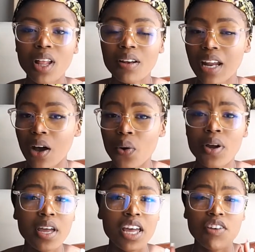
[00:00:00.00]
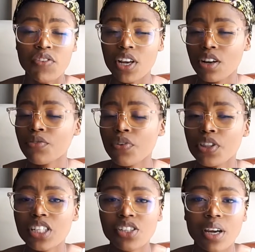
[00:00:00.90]
Now, if you're not for
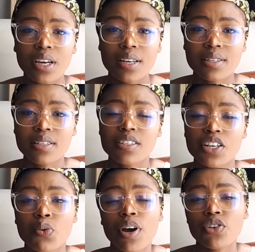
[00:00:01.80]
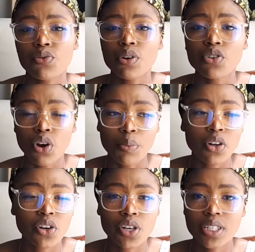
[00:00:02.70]
the sheer curtains and you want normal
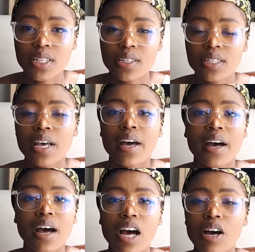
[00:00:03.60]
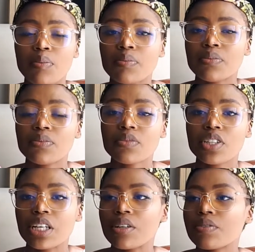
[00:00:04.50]
curtains,
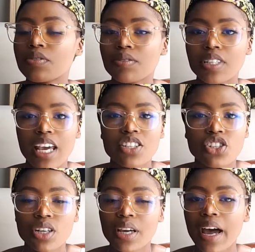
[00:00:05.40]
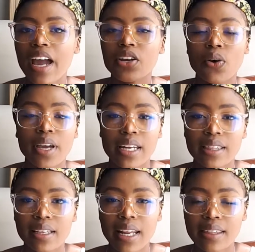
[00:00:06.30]
the textured kind or
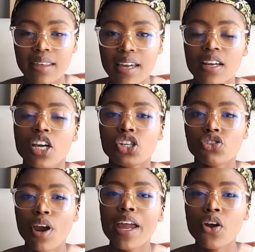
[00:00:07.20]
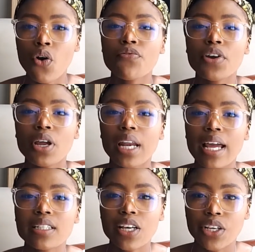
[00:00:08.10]
anything like that, try and go for your
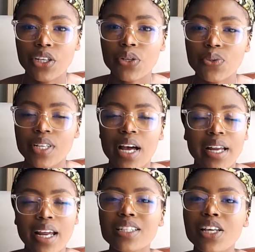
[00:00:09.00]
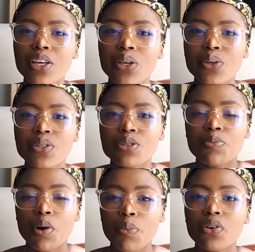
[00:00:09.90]
lighter hues. Lighter hues
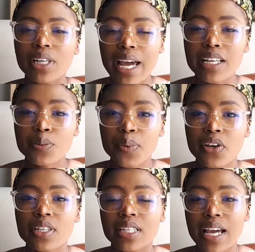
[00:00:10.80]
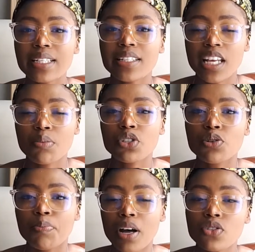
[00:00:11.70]
promote light because light is able to
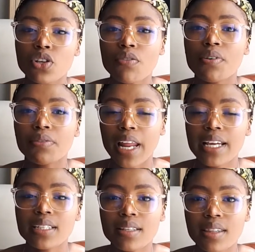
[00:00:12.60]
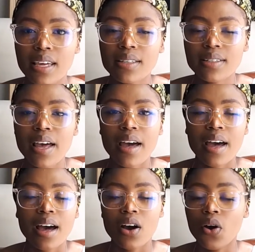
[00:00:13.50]
bounce off of light things
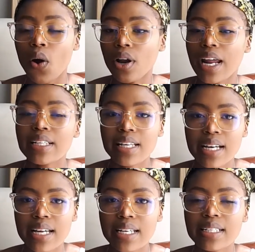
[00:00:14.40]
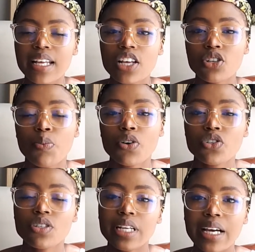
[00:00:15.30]
or lighter colors as opposed
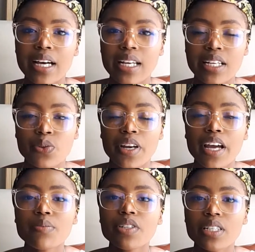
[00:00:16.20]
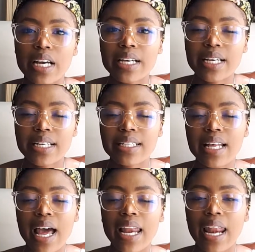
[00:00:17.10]
to dark colors. When it comes to dark colors,
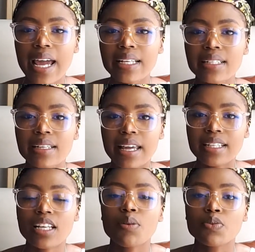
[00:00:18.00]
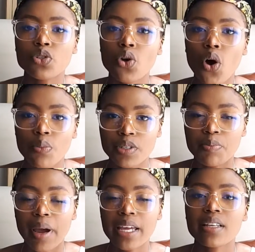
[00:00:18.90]
light gets absorbed
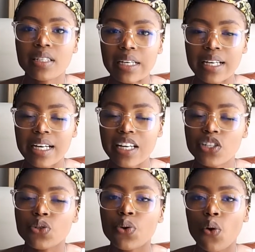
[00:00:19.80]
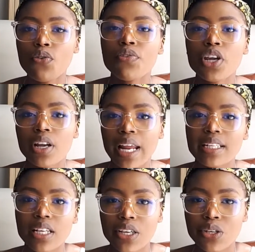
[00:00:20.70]
by the dark colors. So go for your
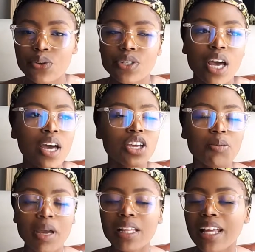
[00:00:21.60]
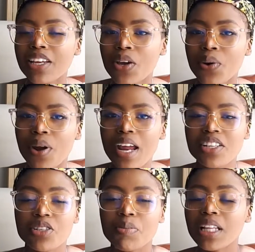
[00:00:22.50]
lighter hues. You may like your
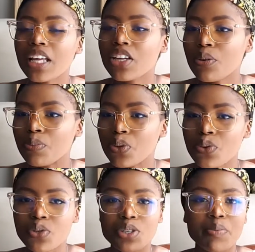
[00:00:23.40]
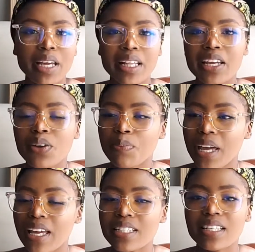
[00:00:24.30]
grays, you may like your blues, you may like your
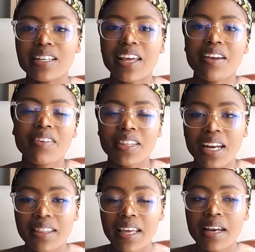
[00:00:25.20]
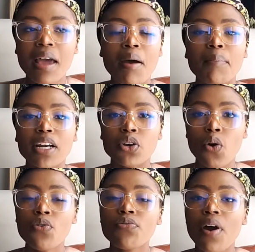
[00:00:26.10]
pinks and everything like that, but
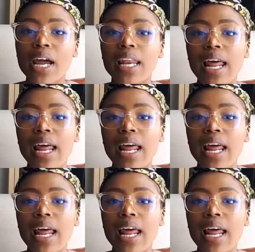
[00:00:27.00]
go for a